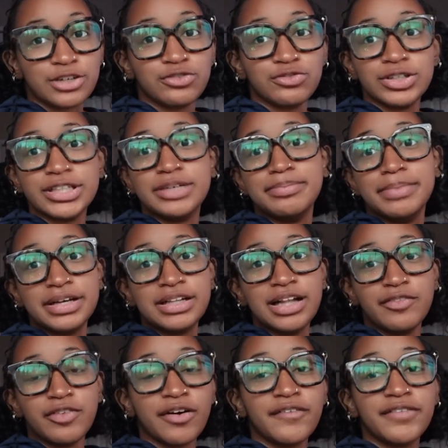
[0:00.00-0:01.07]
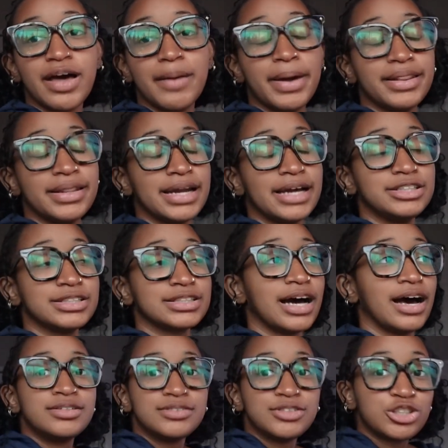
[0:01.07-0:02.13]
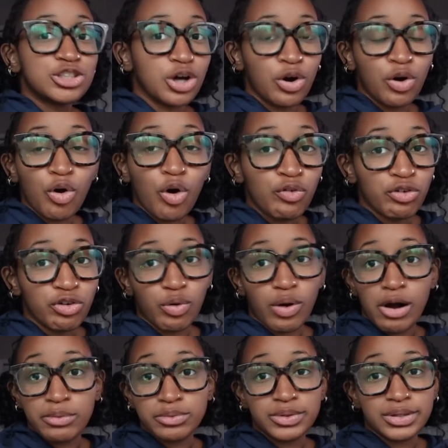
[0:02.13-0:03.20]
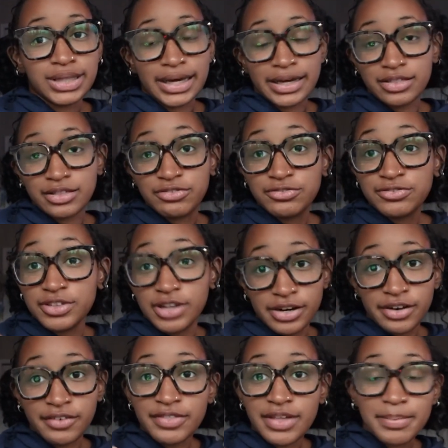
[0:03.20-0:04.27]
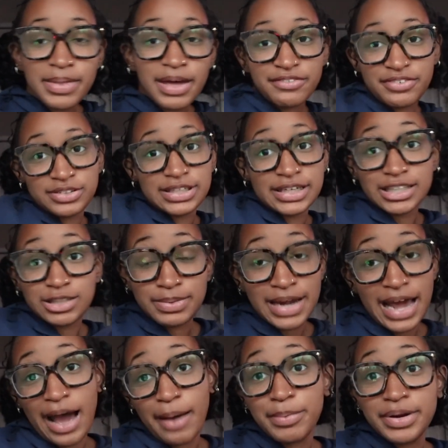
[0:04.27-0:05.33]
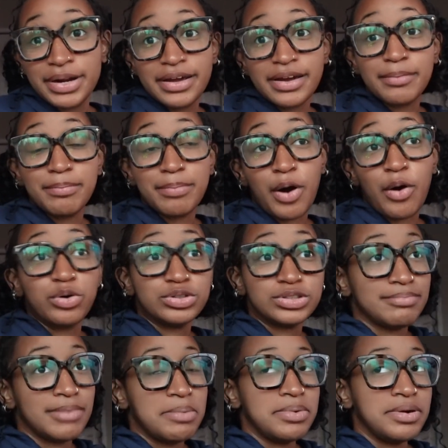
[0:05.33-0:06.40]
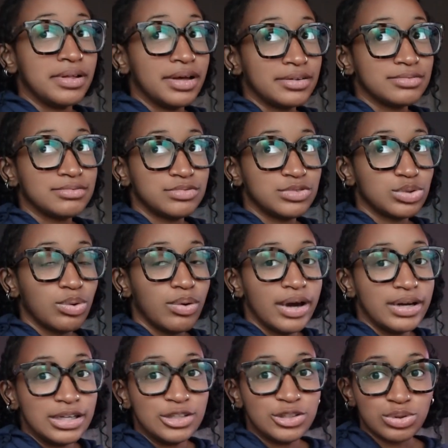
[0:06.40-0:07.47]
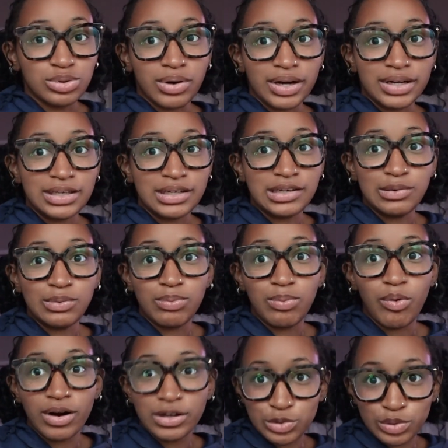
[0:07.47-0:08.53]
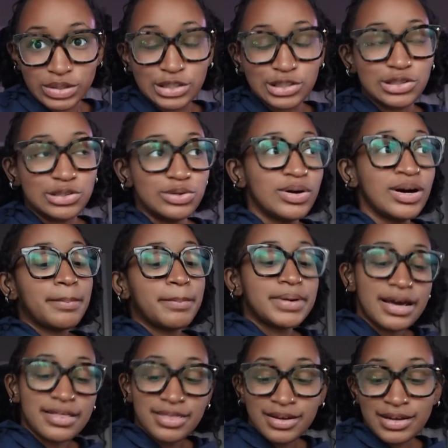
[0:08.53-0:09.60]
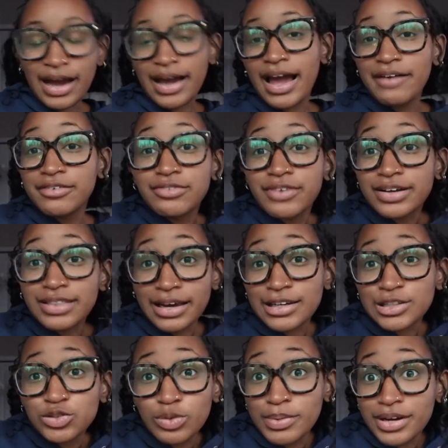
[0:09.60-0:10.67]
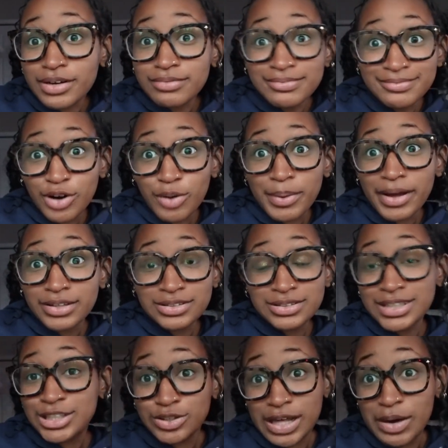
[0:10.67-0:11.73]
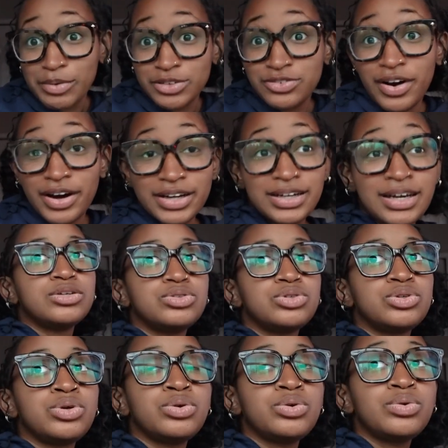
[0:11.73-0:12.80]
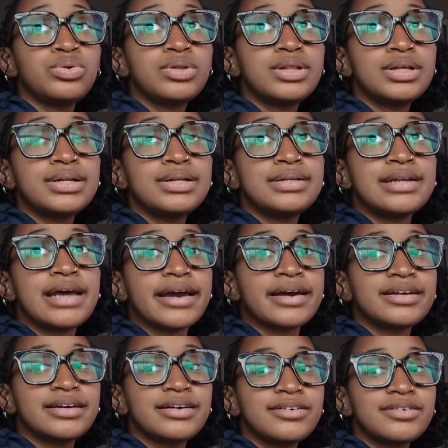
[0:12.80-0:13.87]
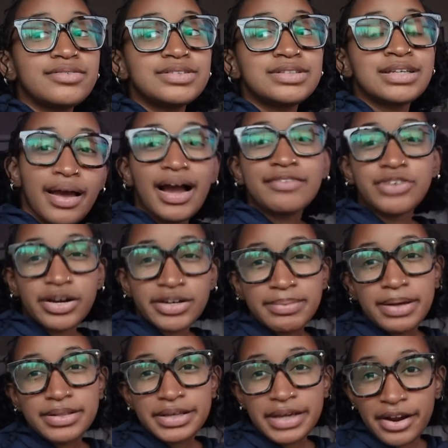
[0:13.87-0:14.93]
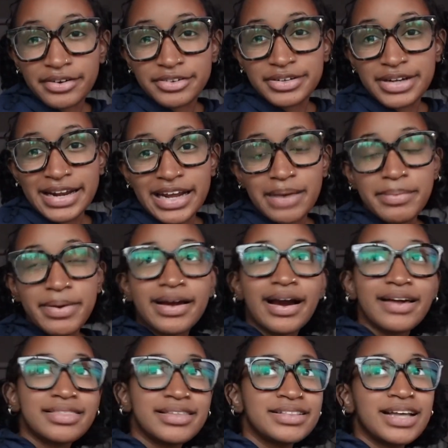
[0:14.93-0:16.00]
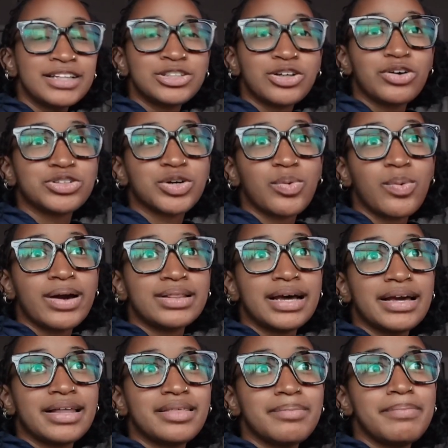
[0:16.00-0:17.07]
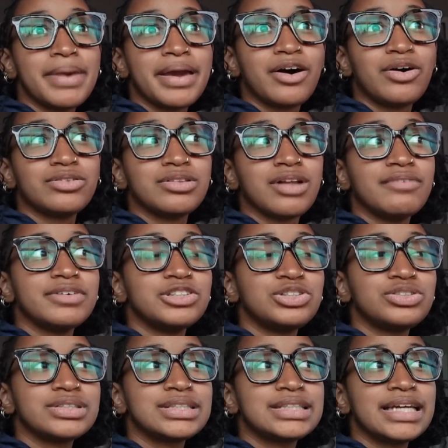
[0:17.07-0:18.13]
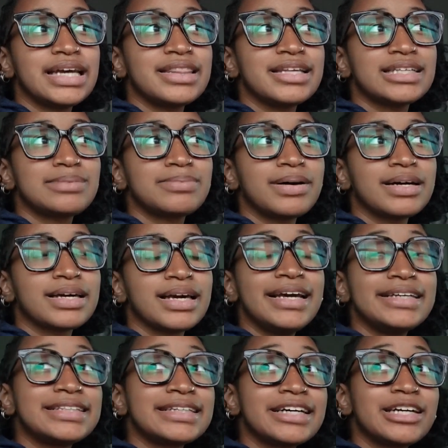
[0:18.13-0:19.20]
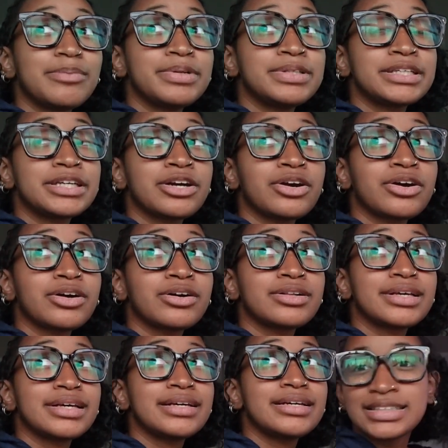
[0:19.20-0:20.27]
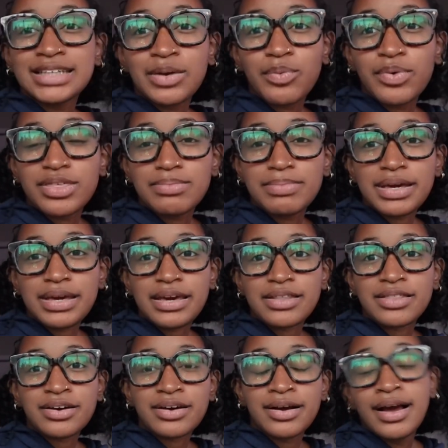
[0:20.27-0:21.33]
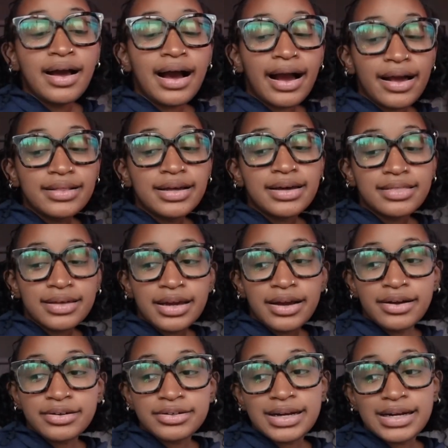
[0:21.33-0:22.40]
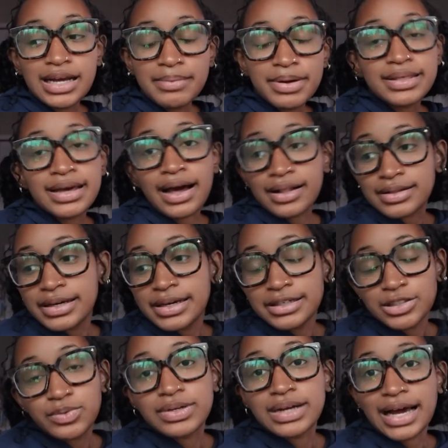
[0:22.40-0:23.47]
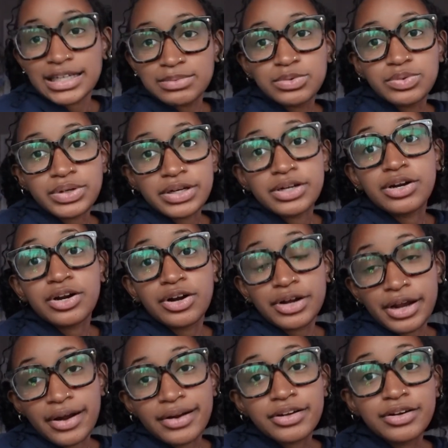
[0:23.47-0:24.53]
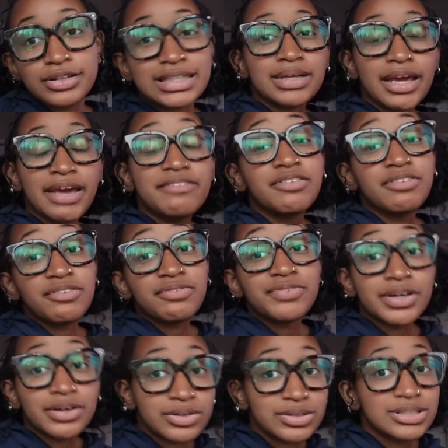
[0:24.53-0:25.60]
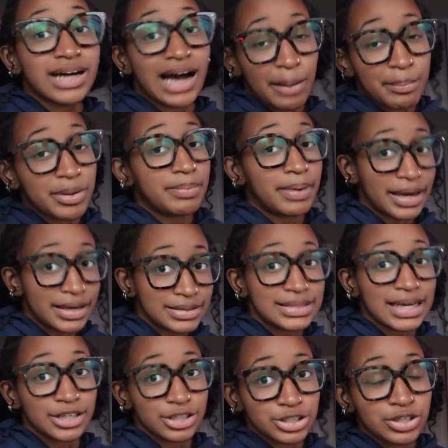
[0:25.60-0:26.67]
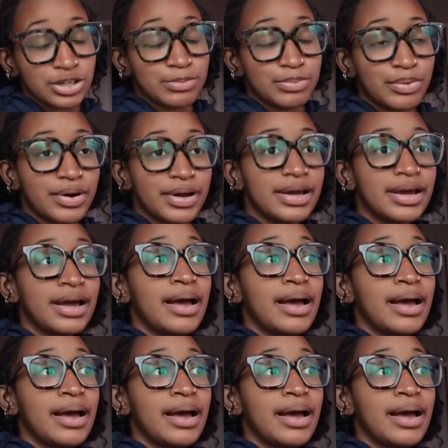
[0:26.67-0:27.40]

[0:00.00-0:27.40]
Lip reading: a really big lover of them, and then I just got so overwhelmed with like the flood of them that feels like it's been happening post maybe like 2021, 22. But I think I haven't read like a swimming romance, and so that was fun. To the negatives, I've talked about the character dynamic. I think that's also why like the male love interest in this book isn't gonna particularly sit with me either. I like the character dynamic that Ali Hazelwood has between her characters, even if it feels copy paste at a certain point.